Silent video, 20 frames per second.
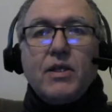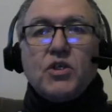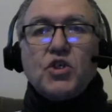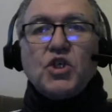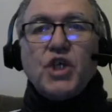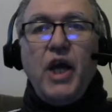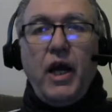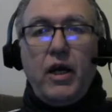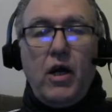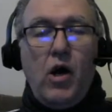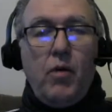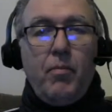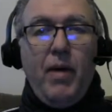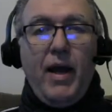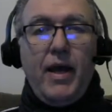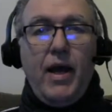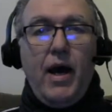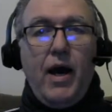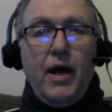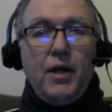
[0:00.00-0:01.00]
me check
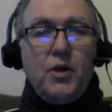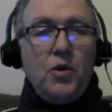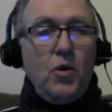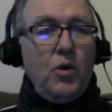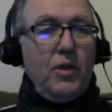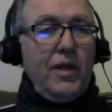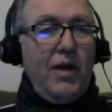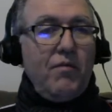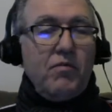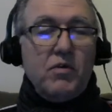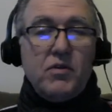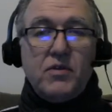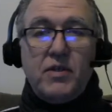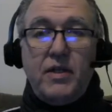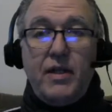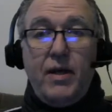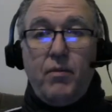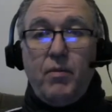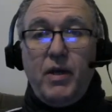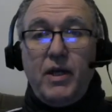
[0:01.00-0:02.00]
all my audio
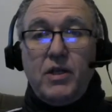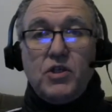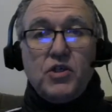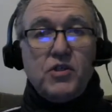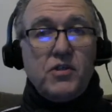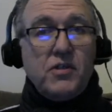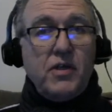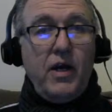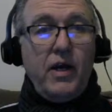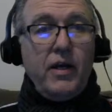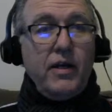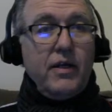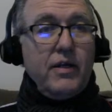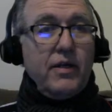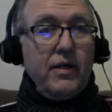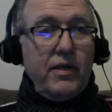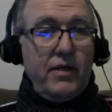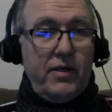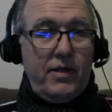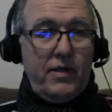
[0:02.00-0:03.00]
levels and then we can just
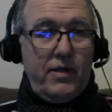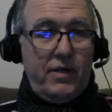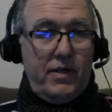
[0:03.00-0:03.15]
start.